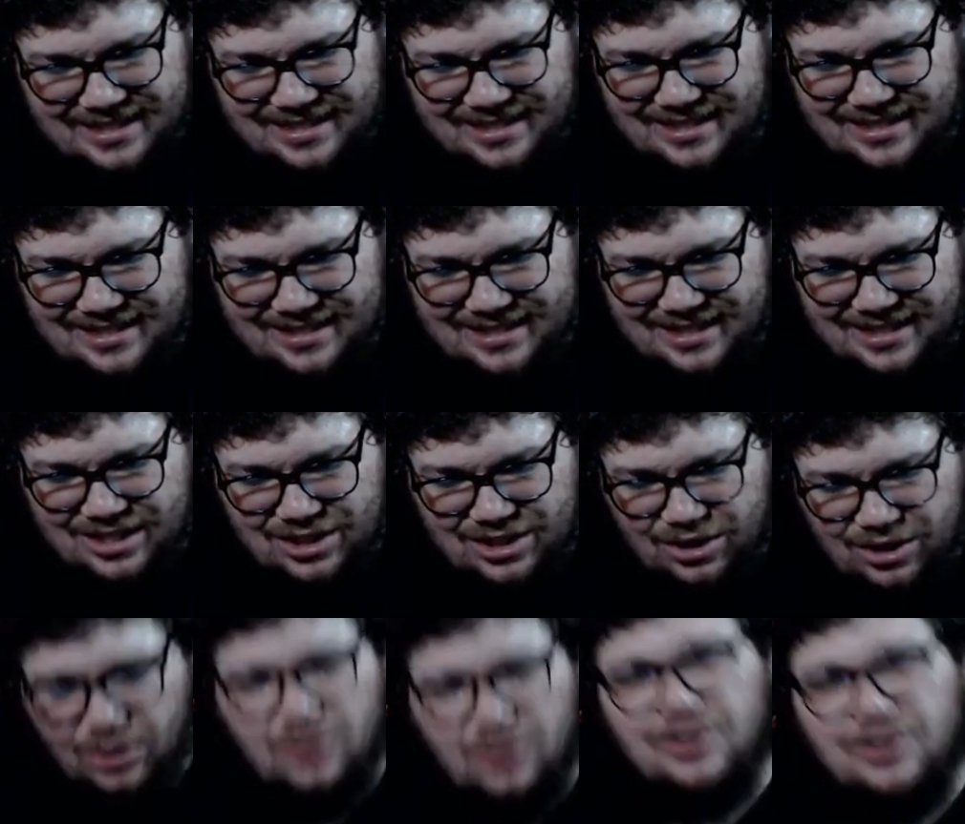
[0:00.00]

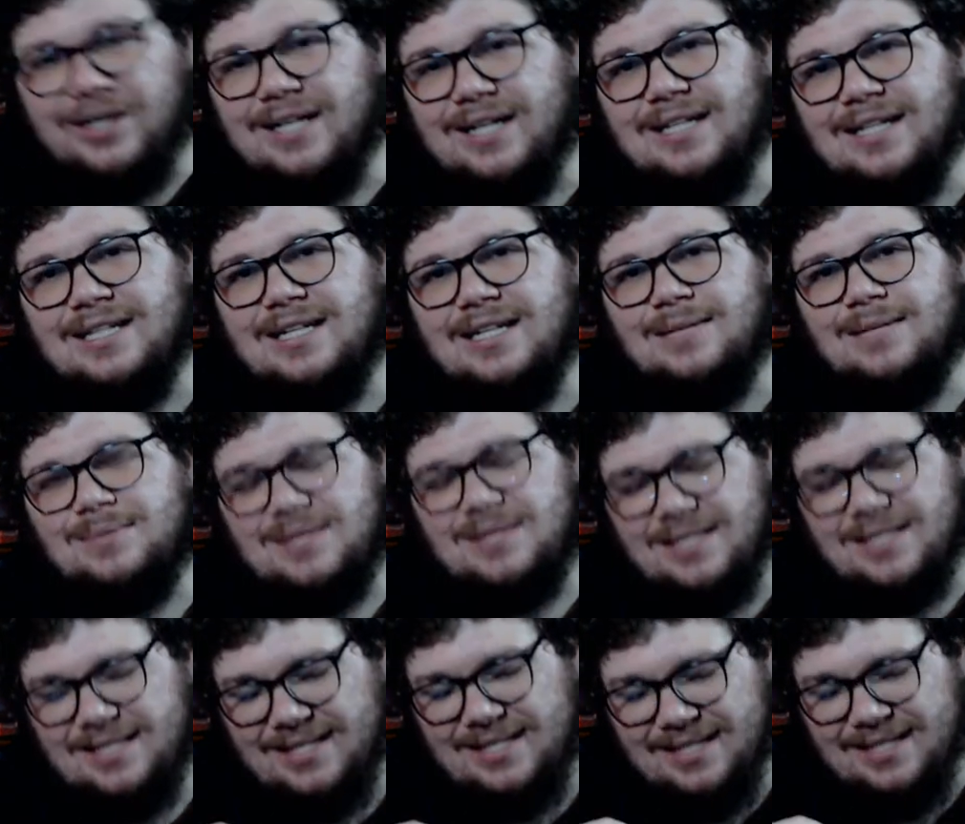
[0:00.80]
solar eclipse,
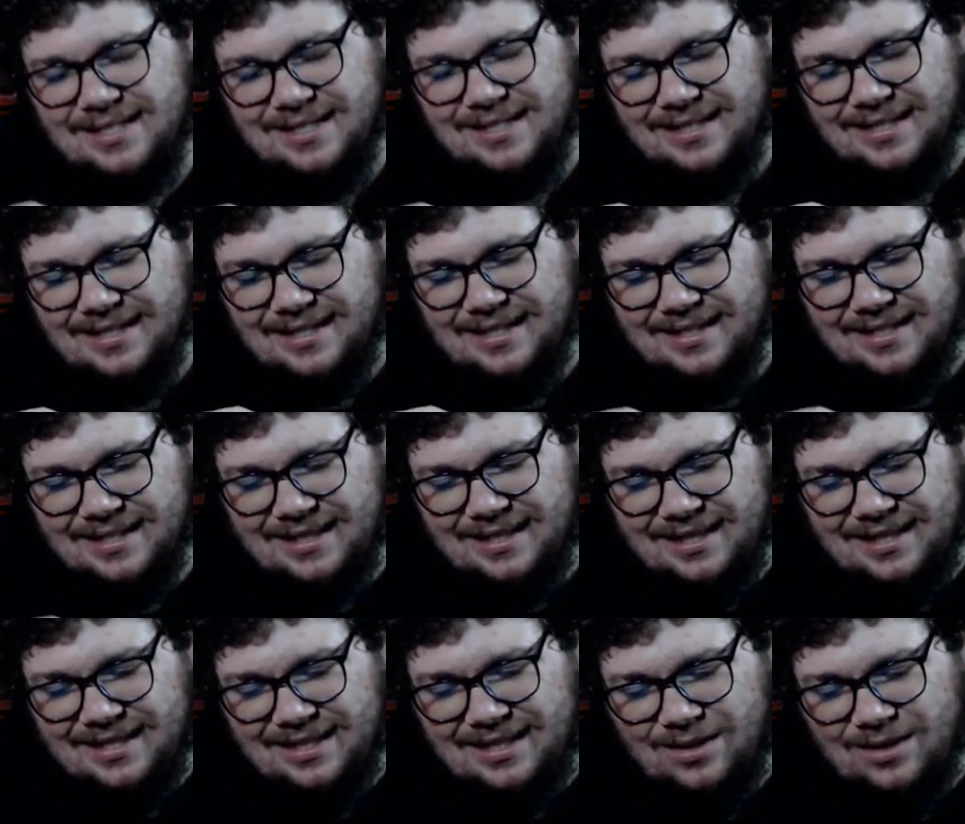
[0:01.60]

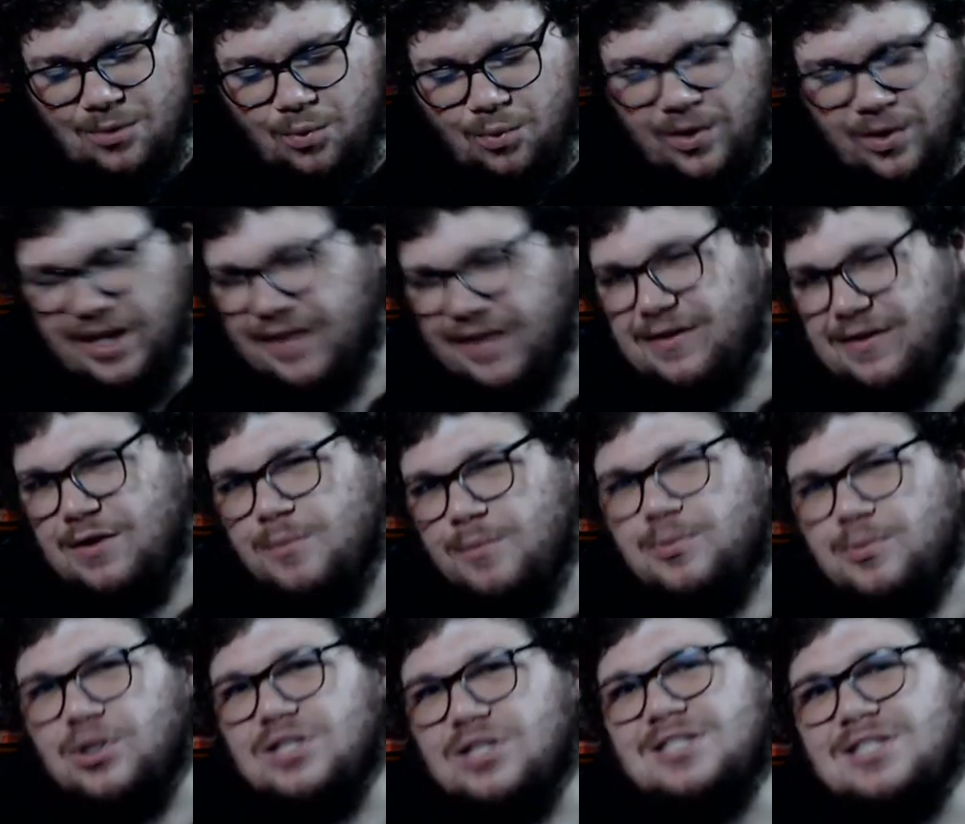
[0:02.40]
if you
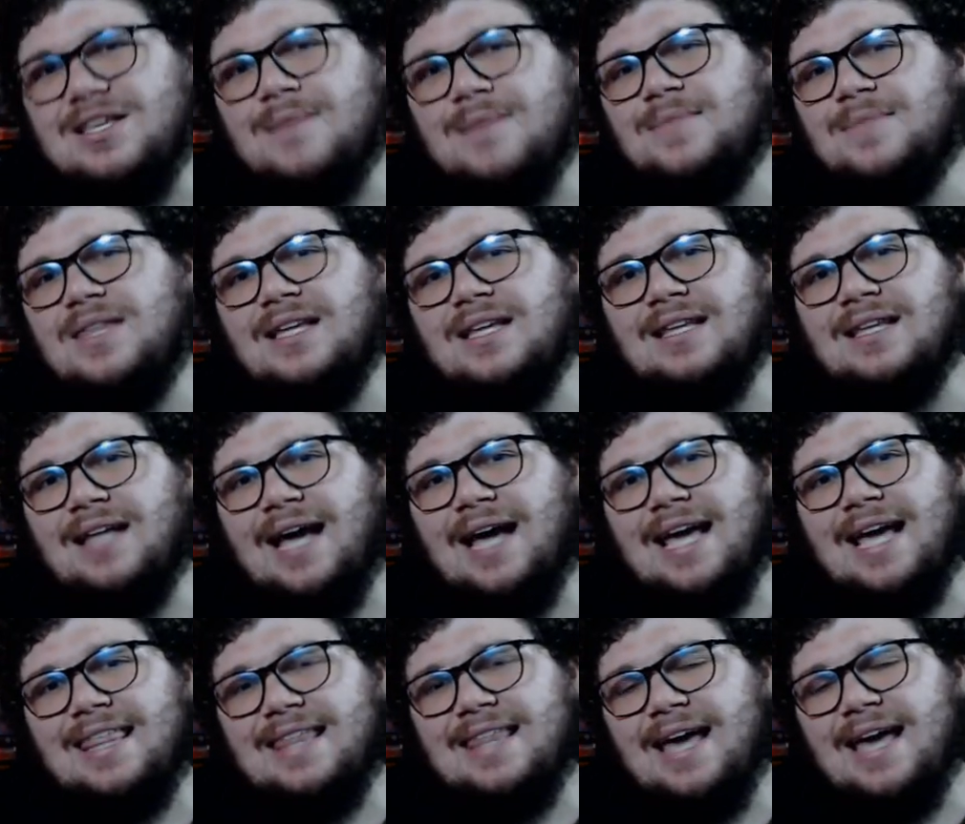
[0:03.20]
put something
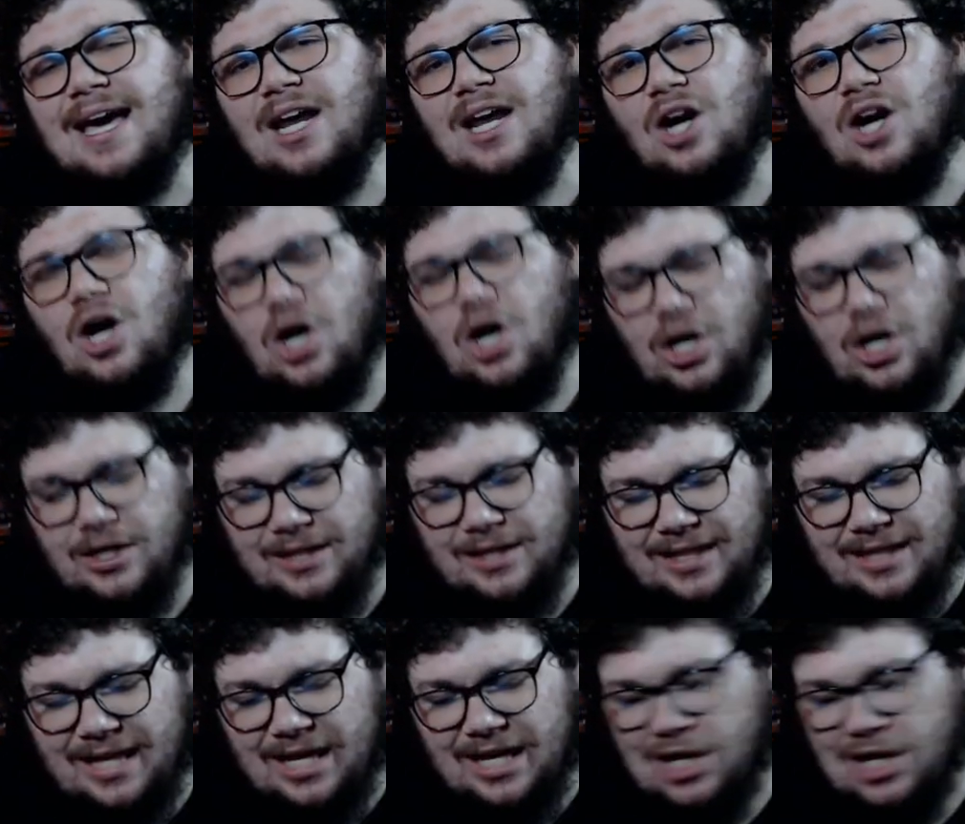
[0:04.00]
like that
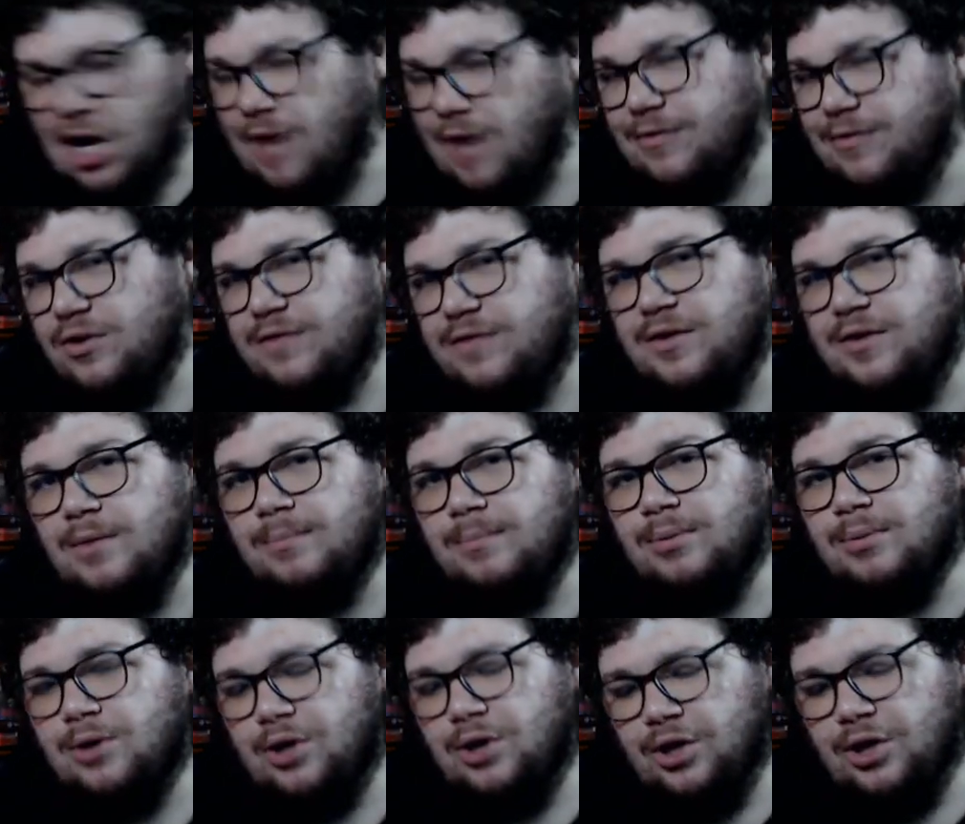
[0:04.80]
on the cover of your
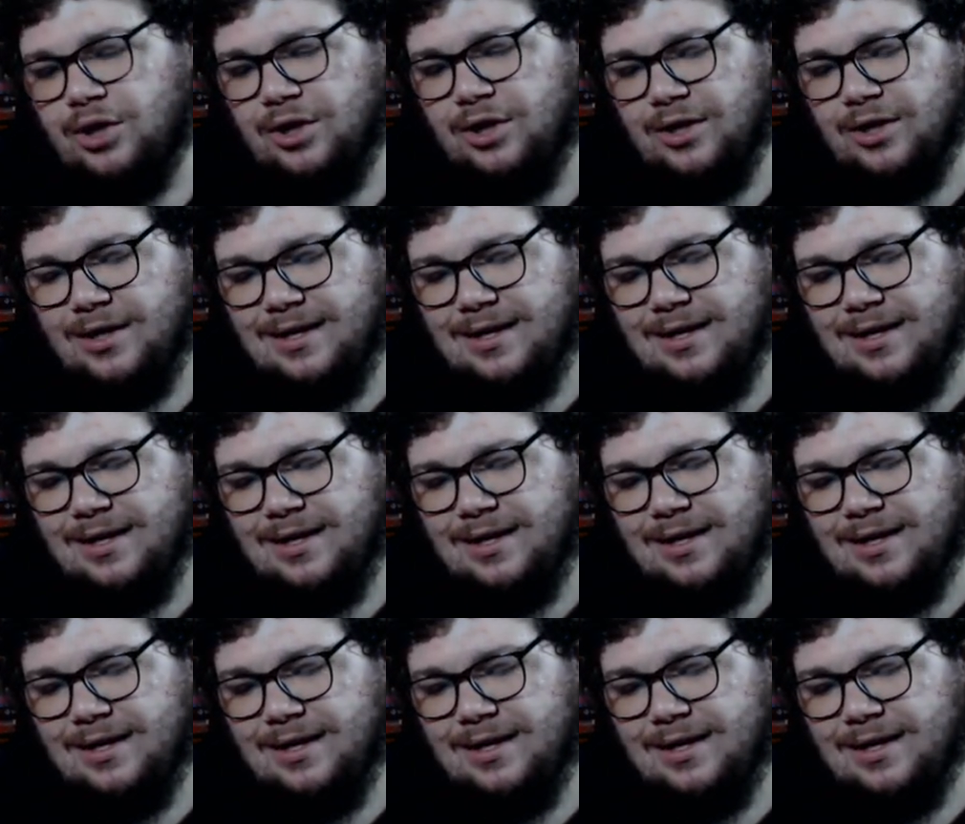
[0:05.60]
book,